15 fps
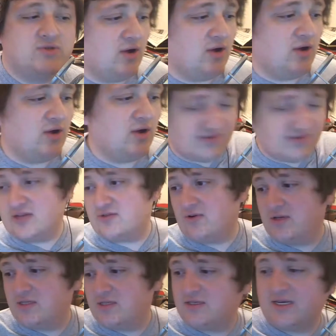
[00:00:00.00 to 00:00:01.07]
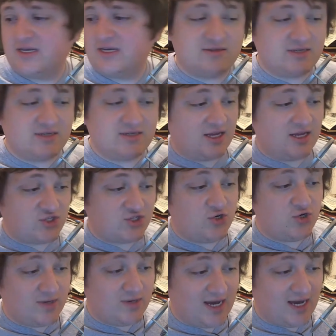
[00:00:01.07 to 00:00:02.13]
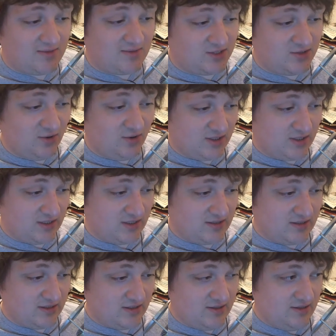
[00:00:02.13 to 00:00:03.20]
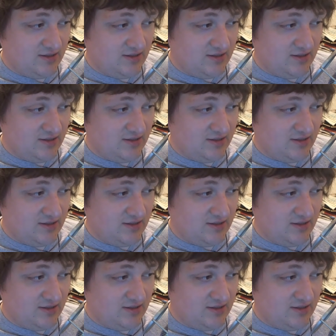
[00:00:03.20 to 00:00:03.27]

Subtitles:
Attack of the Androids is announcing that 2 anonymous sources